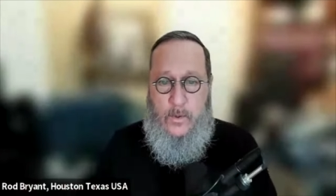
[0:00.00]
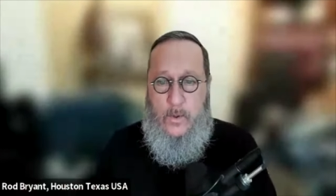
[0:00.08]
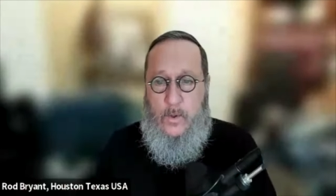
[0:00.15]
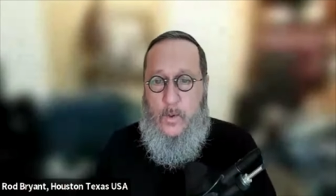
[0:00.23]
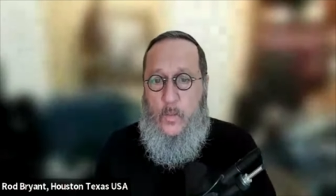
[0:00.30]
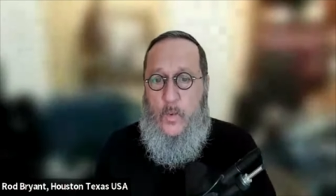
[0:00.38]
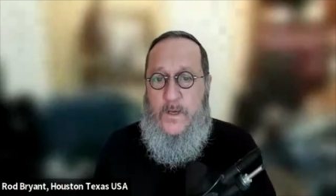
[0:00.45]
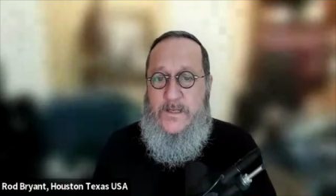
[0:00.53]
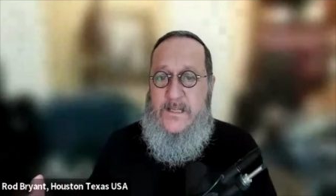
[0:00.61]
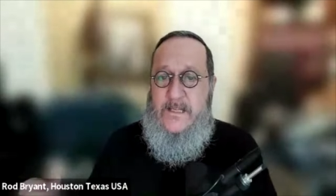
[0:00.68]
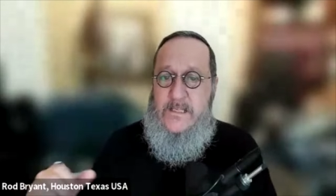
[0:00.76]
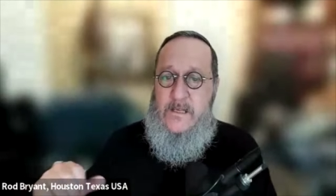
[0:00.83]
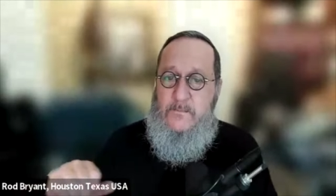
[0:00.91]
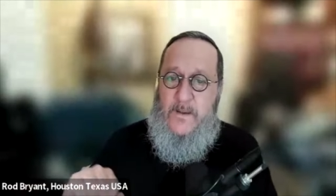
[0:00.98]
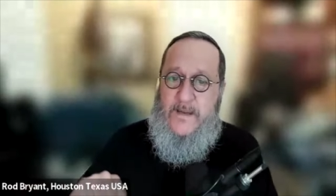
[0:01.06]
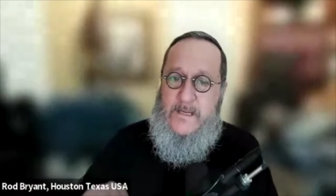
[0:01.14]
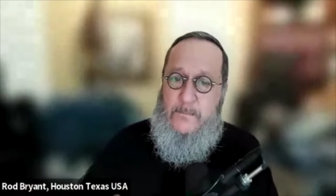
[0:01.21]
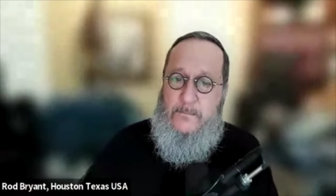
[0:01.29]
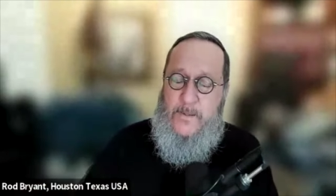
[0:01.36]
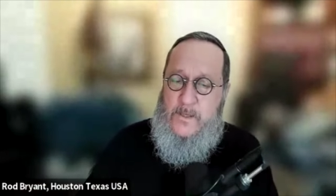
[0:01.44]
or wanting to paint
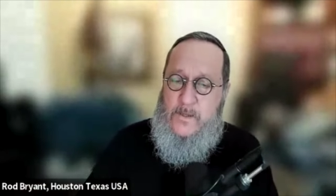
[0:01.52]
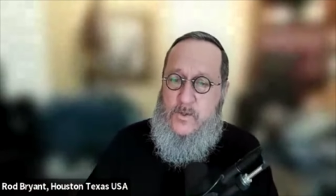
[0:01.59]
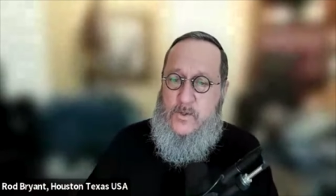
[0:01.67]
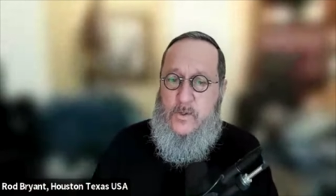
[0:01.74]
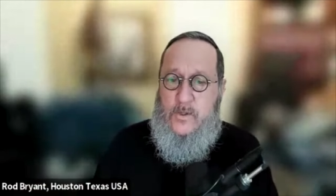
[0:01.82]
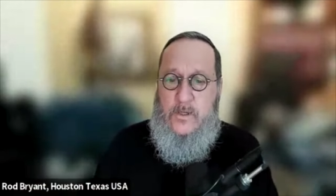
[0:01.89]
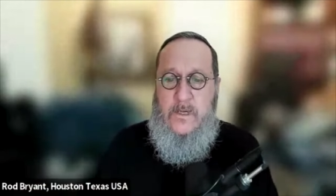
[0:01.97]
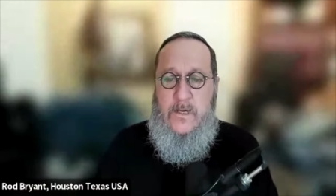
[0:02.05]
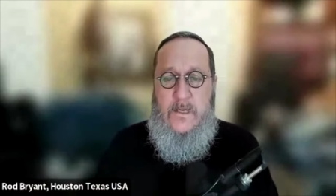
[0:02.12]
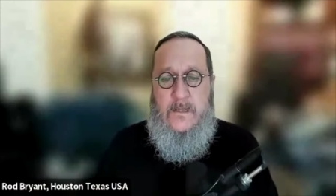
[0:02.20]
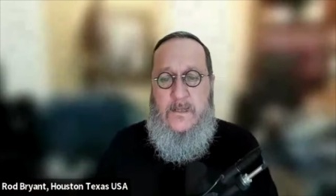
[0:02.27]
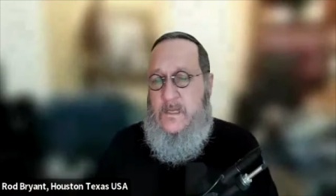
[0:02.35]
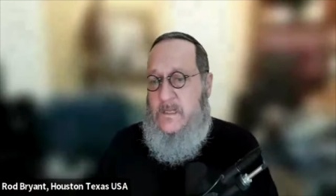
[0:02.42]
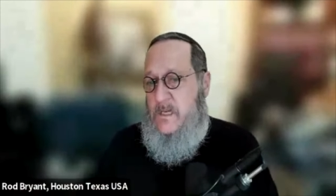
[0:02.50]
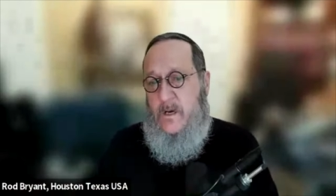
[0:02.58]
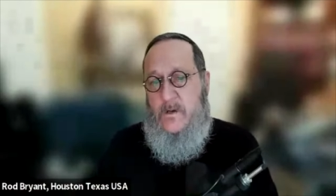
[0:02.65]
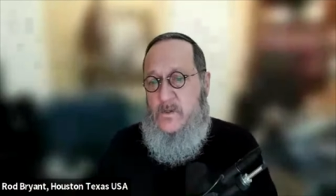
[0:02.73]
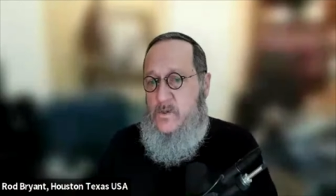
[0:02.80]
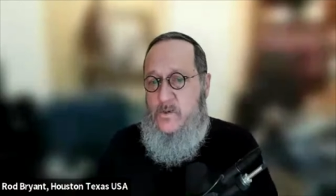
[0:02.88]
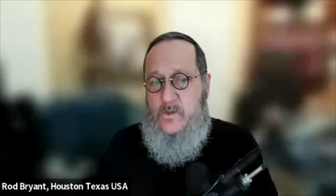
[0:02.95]
a picture that
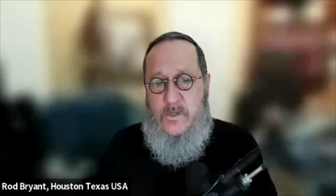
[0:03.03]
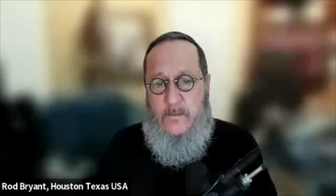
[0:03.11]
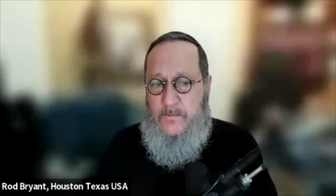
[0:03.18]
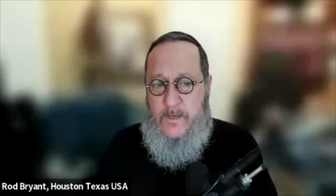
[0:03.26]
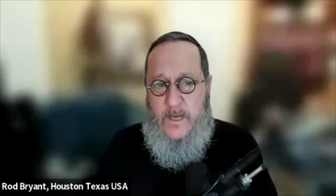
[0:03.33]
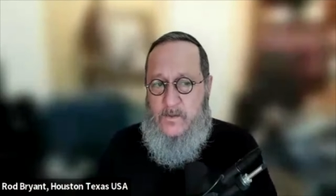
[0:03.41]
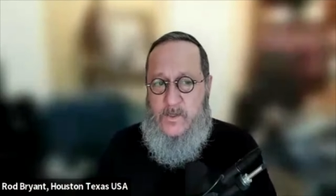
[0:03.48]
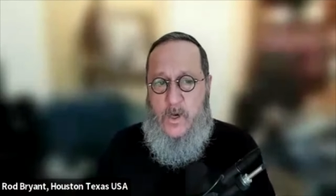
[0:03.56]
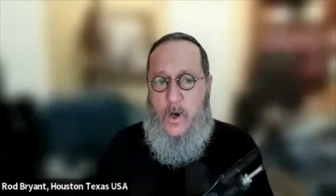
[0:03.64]
tells you something else.